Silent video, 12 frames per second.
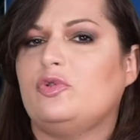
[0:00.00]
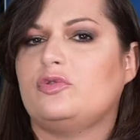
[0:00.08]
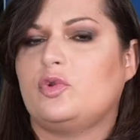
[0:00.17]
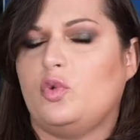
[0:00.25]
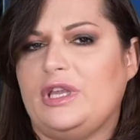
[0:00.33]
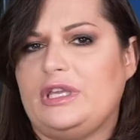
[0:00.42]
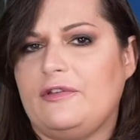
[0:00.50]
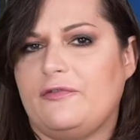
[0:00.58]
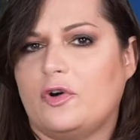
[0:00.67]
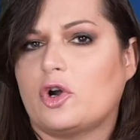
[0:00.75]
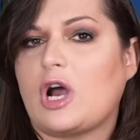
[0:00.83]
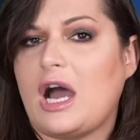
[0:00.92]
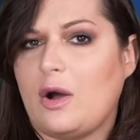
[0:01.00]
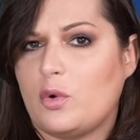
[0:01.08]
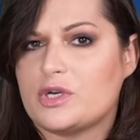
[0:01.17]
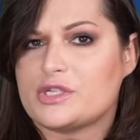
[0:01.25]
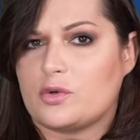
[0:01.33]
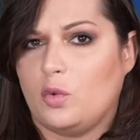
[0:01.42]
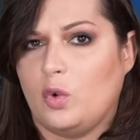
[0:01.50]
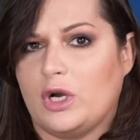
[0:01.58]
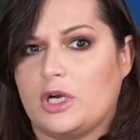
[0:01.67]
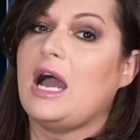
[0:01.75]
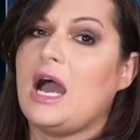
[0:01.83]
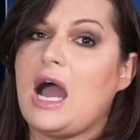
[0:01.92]
24 hours
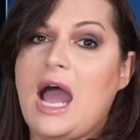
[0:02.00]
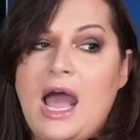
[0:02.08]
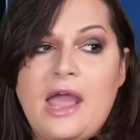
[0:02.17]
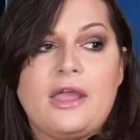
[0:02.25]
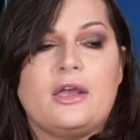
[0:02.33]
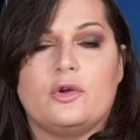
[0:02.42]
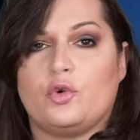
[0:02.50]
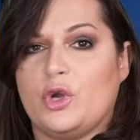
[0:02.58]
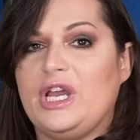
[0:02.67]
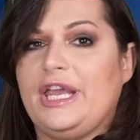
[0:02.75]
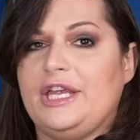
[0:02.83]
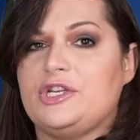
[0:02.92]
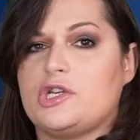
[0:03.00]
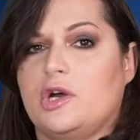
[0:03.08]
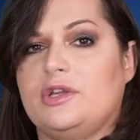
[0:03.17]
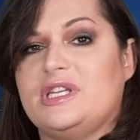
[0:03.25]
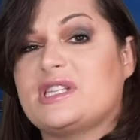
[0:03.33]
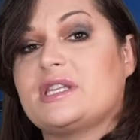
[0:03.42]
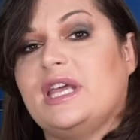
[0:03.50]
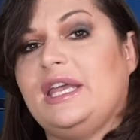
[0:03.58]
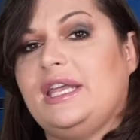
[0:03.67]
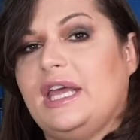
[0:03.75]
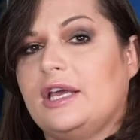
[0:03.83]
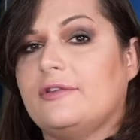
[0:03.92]
wear. I really enjoyed the Stay
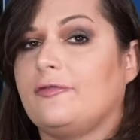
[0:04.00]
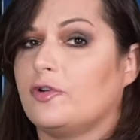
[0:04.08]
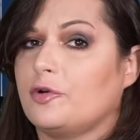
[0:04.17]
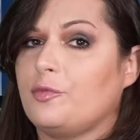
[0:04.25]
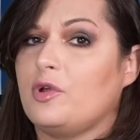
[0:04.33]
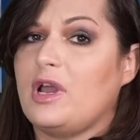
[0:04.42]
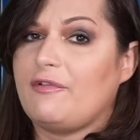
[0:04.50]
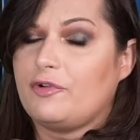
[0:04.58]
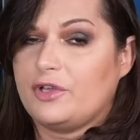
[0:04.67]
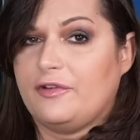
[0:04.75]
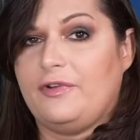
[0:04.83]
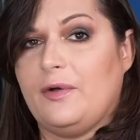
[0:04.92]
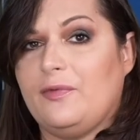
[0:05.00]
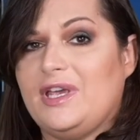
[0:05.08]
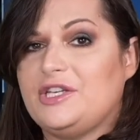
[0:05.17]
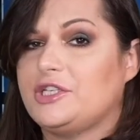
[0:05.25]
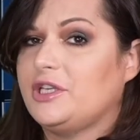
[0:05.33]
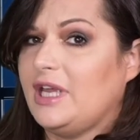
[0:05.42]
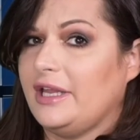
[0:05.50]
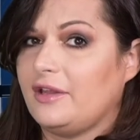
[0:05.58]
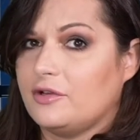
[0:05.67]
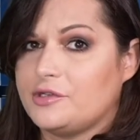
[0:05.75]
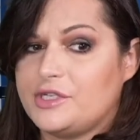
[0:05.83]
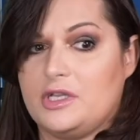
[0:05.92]
Naked formula for the foundation and
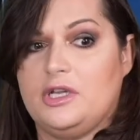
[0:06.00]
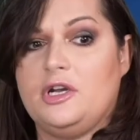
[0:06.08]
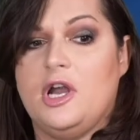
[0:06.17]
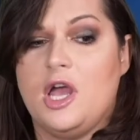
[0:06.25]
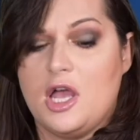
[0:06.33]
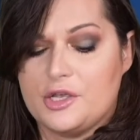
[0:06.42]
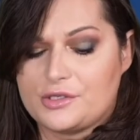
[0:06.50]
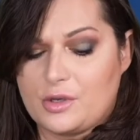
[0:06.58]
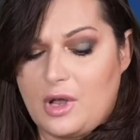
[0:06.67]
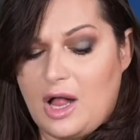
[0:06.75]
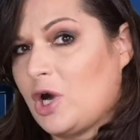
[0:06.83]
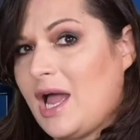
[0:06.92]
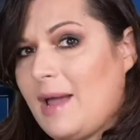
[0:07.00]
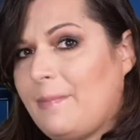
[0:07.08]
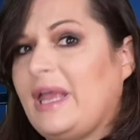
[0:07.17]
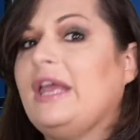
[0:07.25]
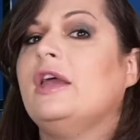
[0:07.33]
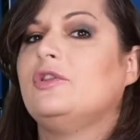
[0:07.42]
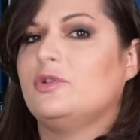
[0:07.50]
concealer, so I'm happy to